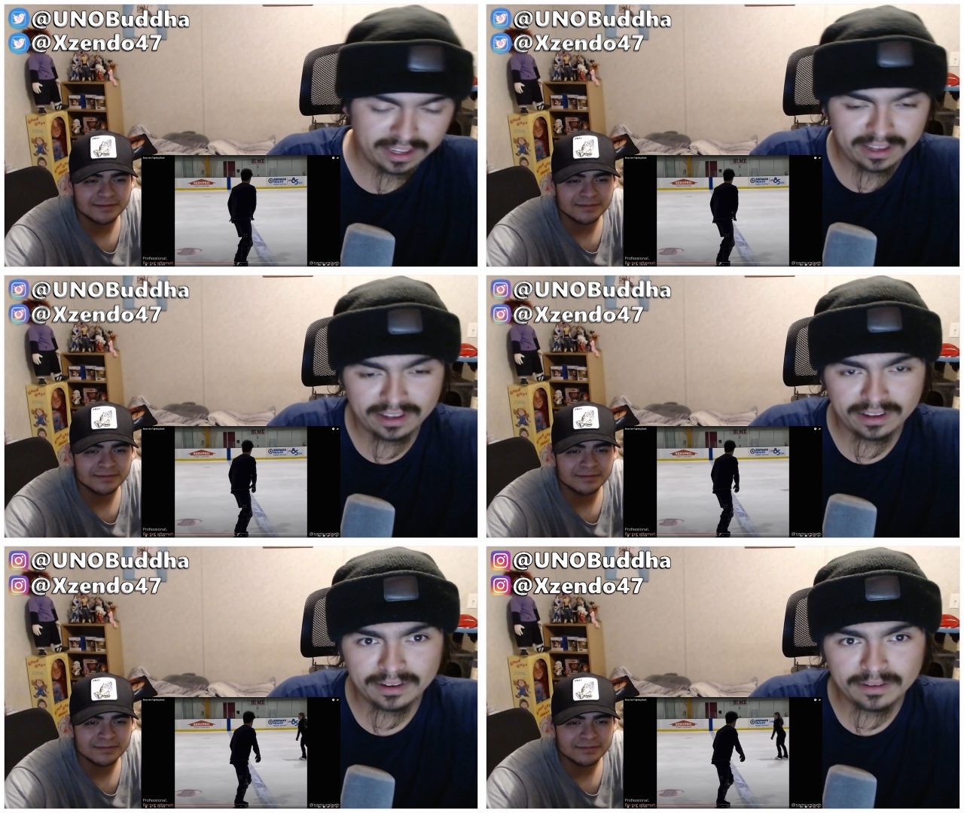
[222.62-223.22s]

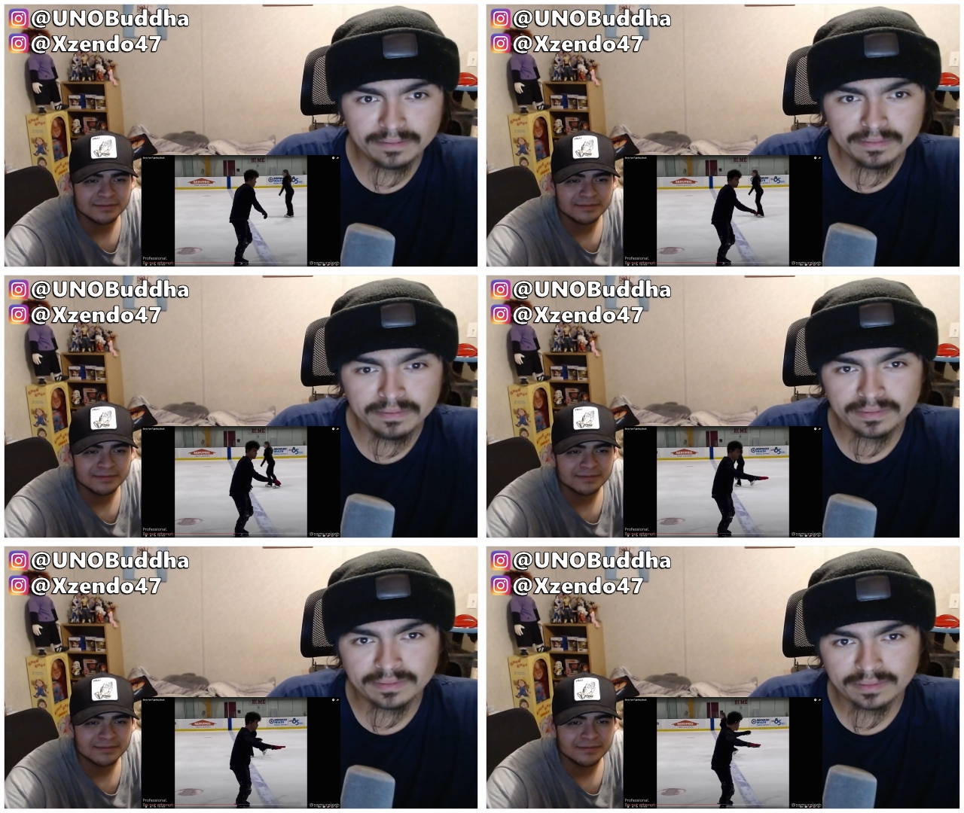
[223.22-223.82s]

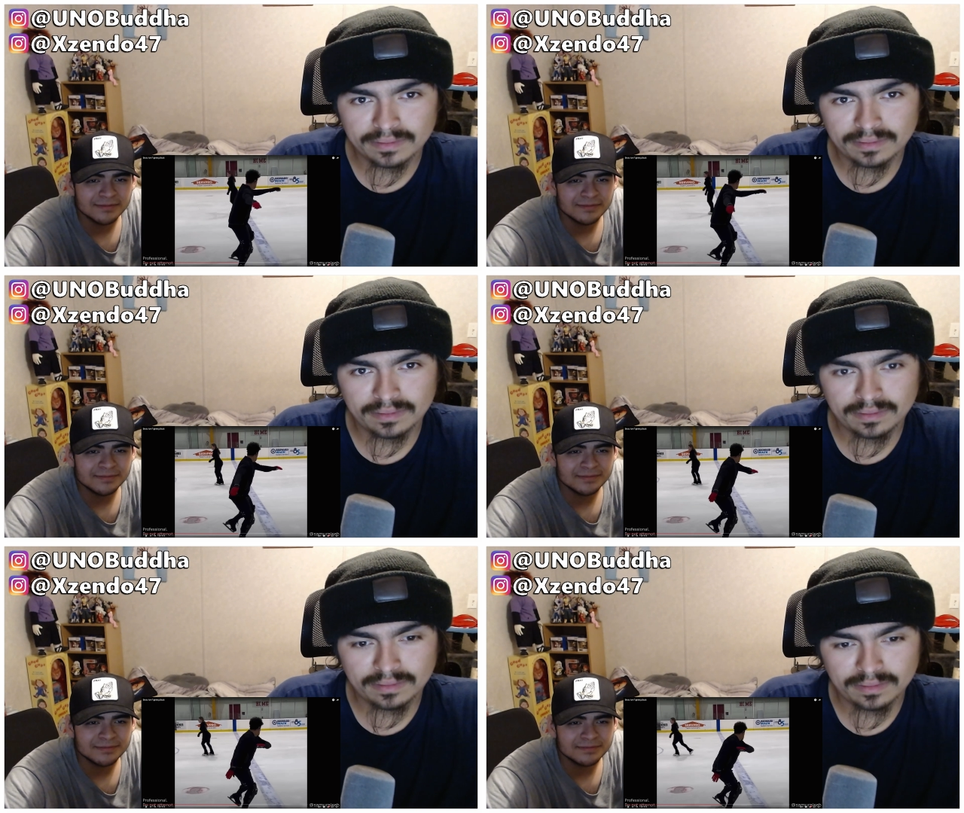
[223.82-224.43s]

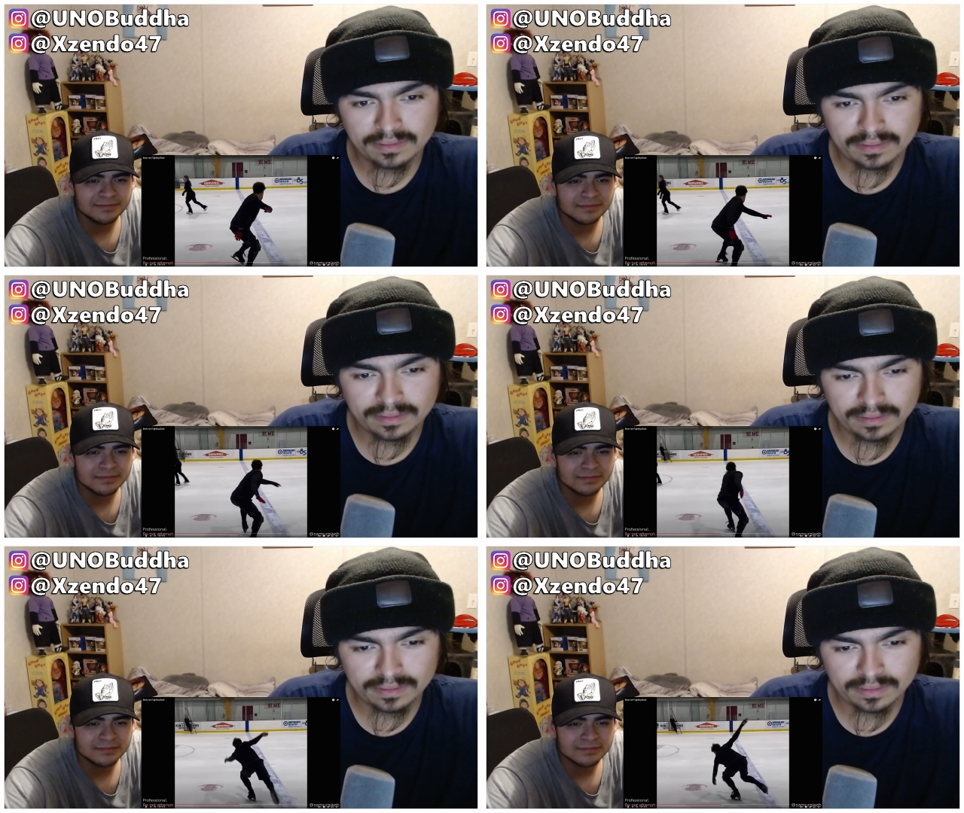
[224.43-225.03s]

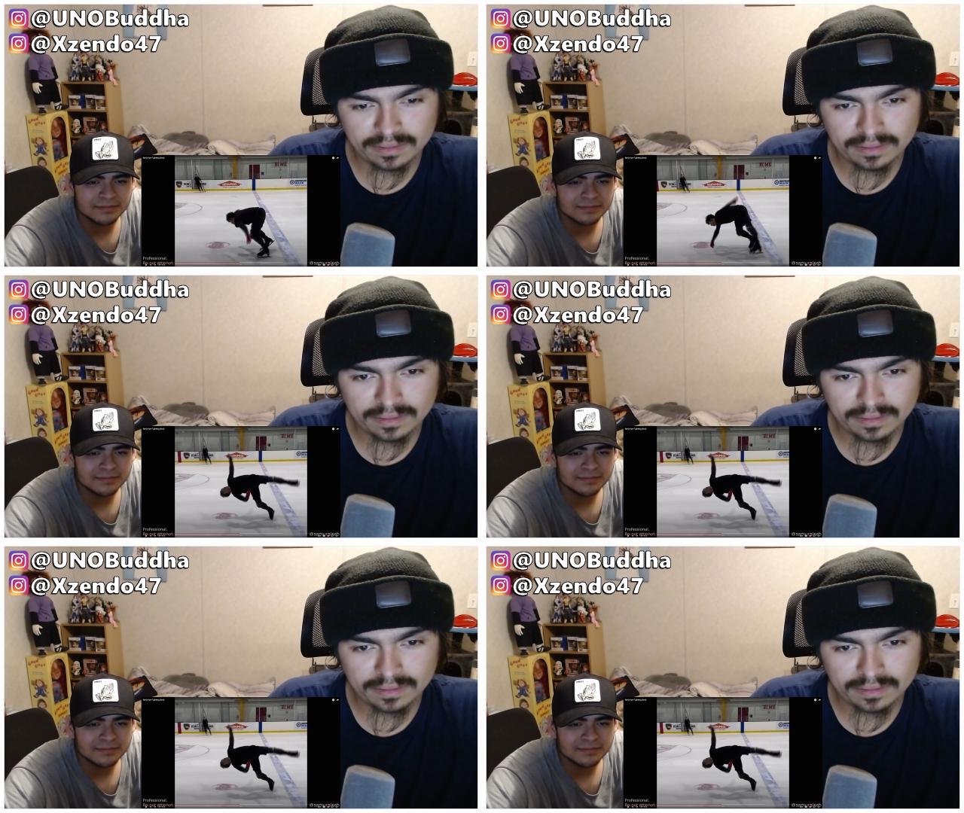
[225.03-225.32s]
(silence)